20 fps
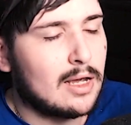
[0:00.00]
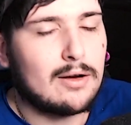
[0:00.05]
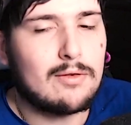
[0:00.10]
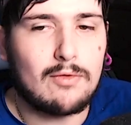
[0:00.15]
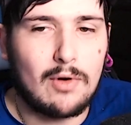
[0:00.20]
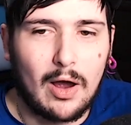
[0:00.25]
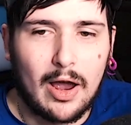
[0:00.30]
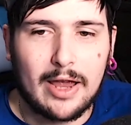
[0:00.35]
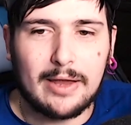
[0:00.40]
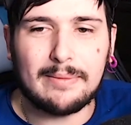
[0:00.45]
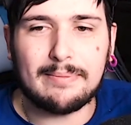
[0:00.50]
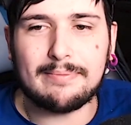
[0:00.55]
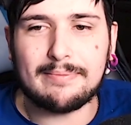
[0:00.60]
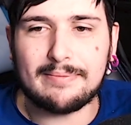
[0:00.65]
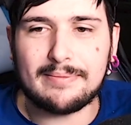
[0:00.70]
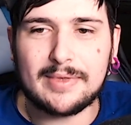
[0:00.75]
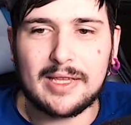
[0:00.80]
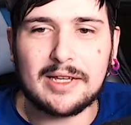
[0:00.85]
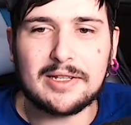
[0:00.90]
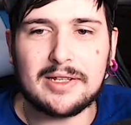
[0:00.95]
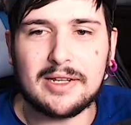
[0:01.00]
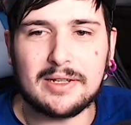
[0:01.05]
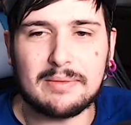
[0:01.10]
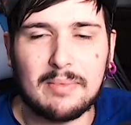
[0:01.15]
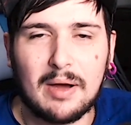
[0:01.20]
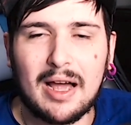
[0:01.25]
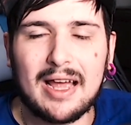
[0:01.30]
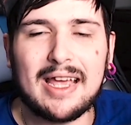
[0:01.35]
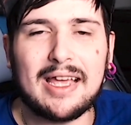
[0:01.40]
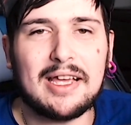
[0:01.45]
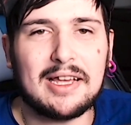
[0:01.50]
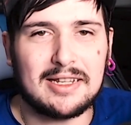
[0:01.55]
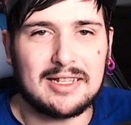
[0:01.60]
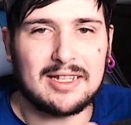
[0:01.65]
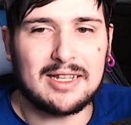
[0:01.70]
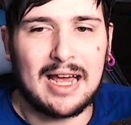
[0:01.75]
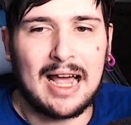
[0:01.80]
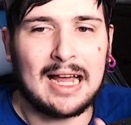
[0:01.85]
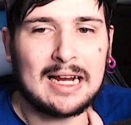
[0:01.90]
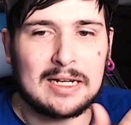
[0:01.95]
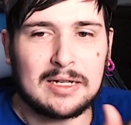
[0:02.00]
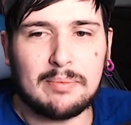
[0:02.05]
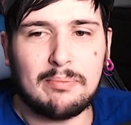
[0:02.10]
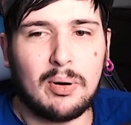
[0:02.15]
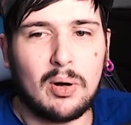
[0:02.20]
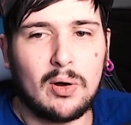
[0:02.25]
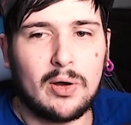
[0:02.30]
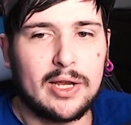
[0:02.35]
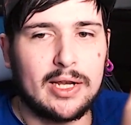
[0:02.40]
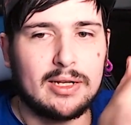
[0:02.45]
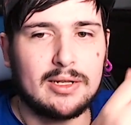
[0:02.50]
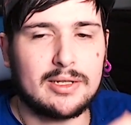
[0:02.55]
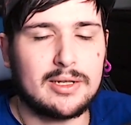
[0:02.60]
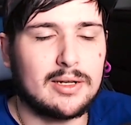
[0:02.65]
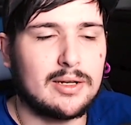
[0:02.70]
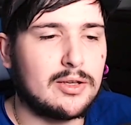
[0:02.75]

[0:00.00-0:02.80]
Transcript: Right, this is my exact point.